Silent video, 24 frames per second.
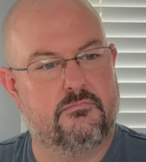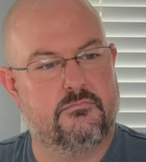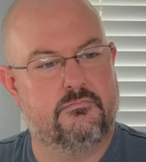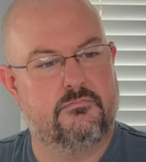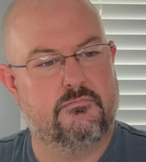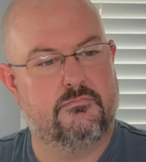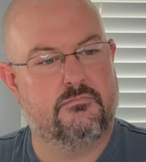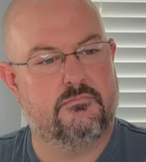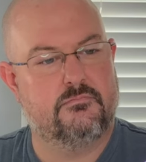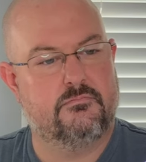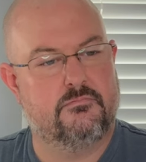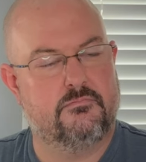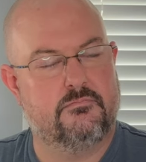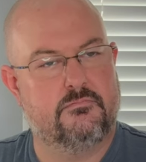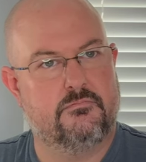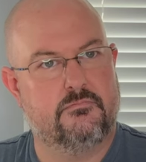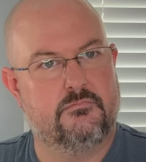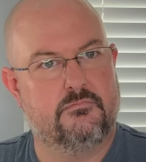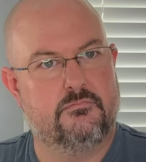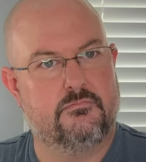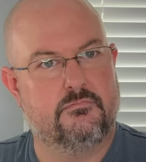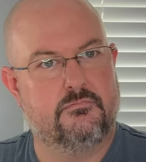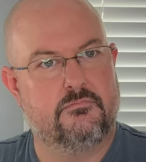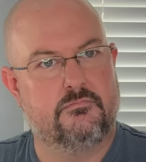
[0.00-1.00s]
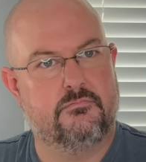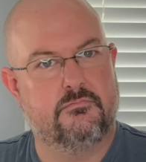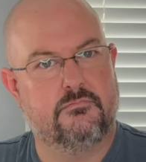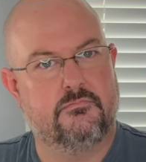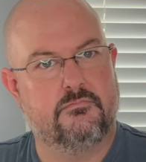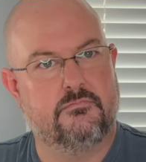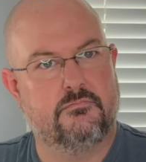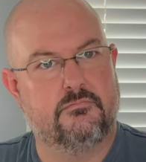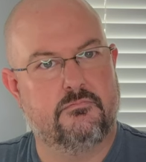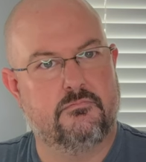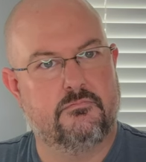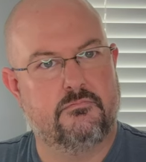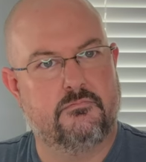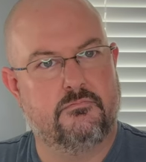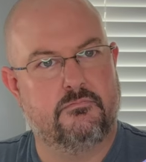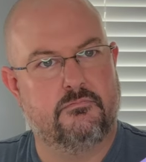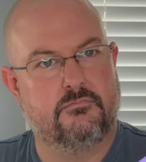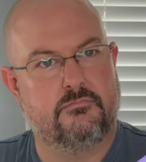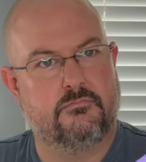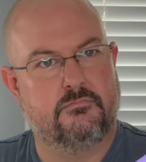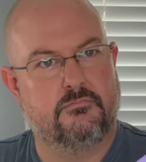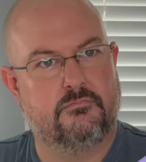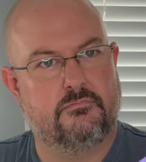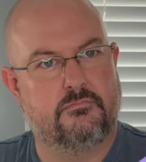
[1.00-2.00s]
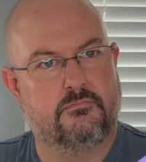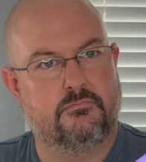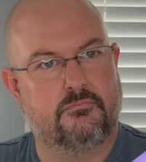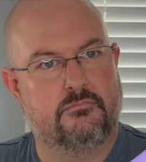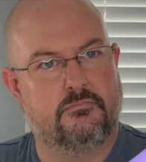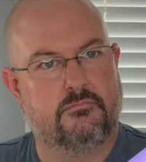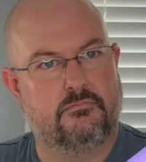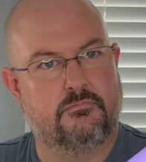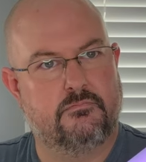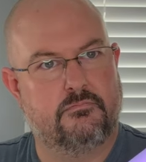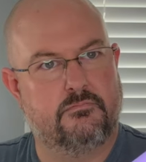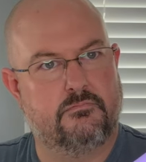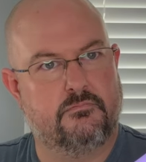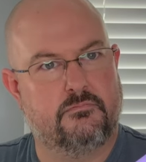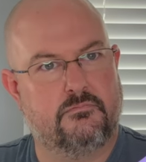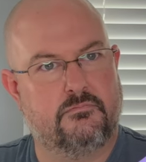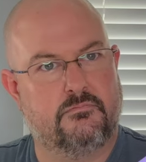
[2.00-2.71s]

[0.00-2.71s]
[no speech]